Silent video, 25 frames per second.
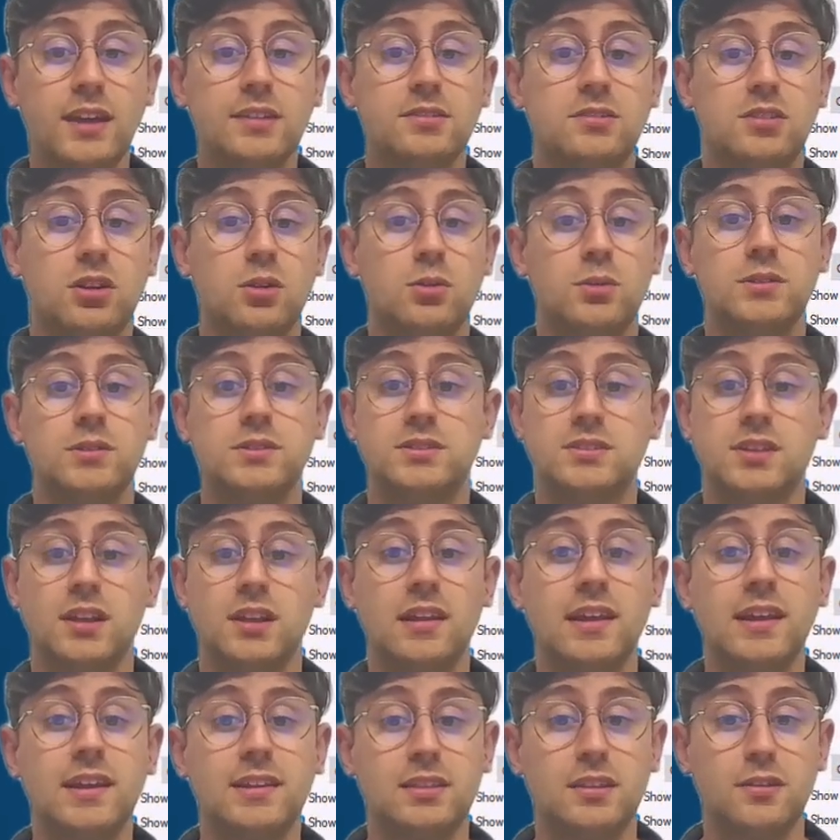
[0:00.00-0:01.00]
to and
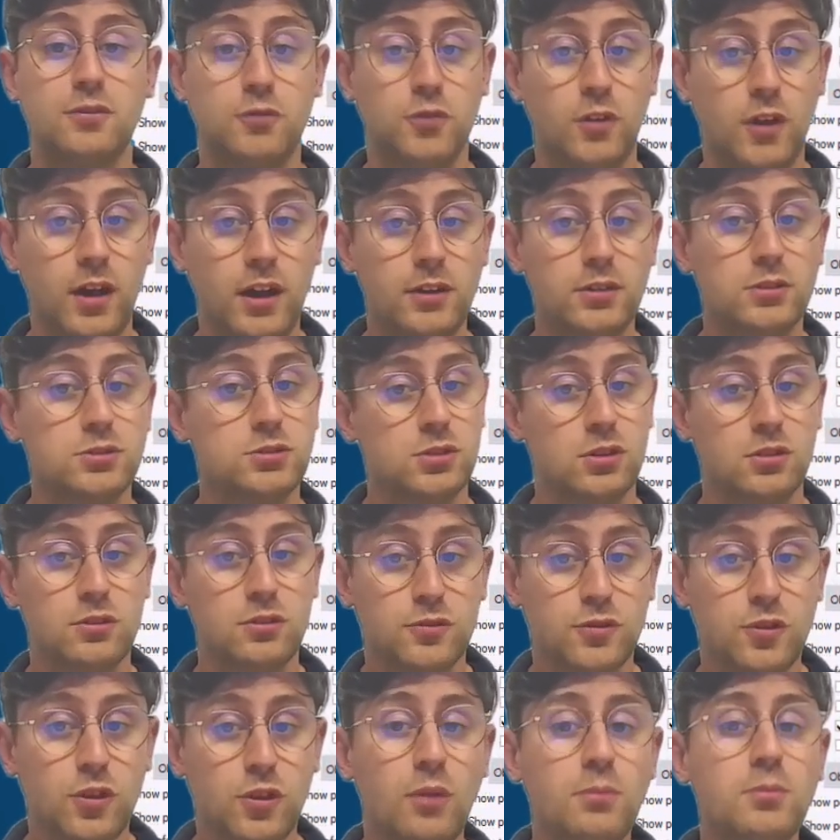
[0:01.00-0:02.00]
select the files
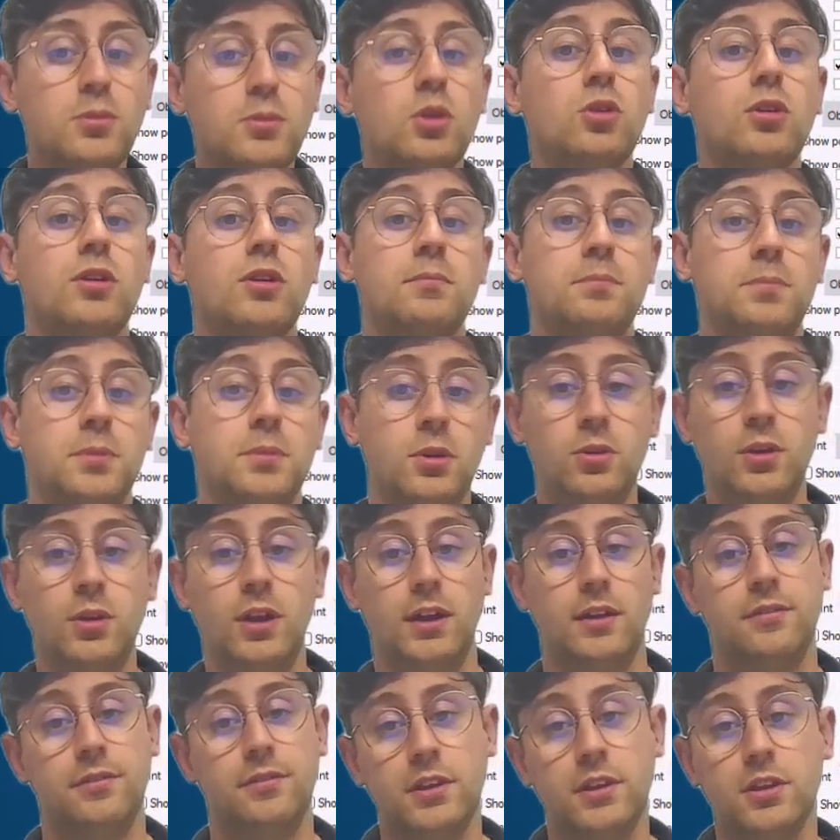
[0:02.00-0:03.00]
from your
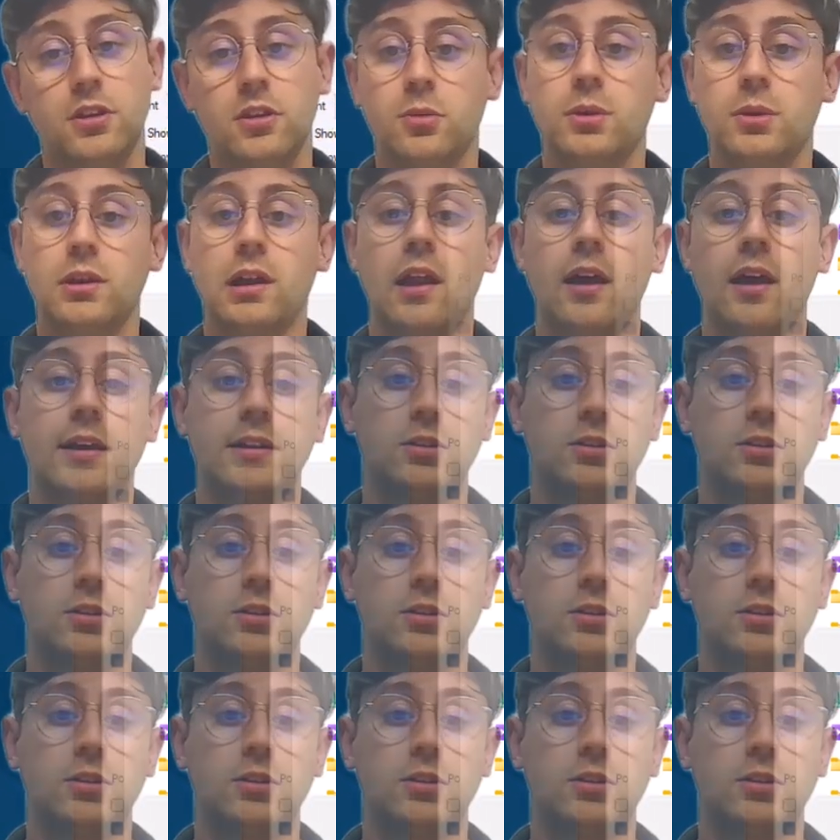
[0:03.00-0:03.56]
computer that you would like to